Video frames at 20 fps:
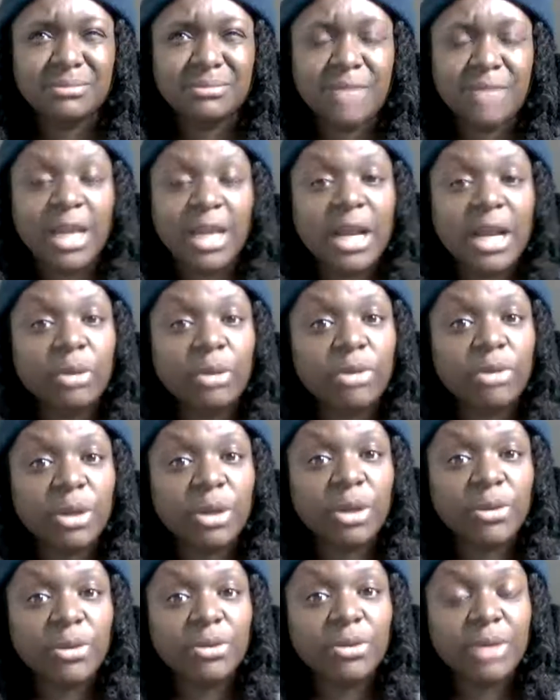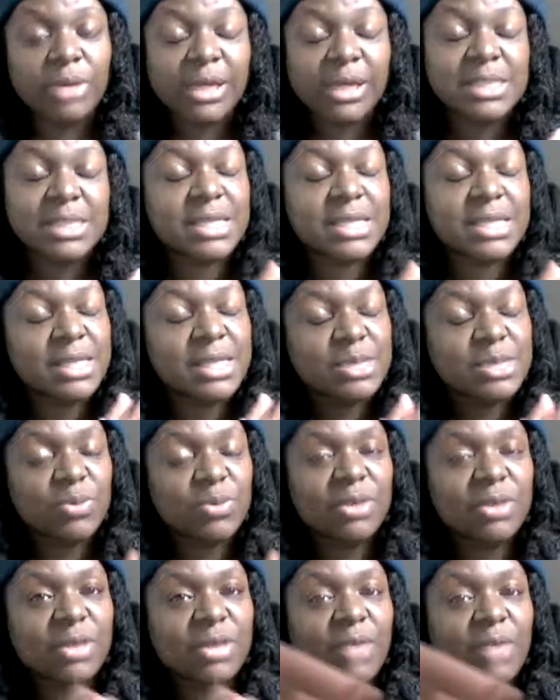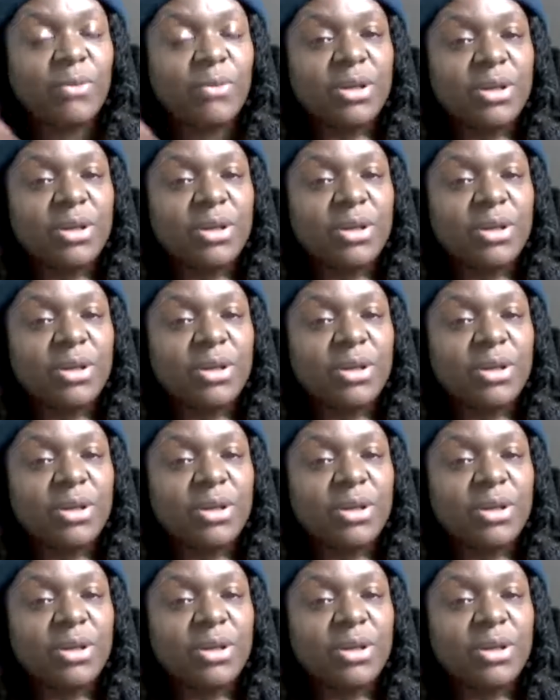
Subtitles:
and I don't know you. Like I said, it's one thing if we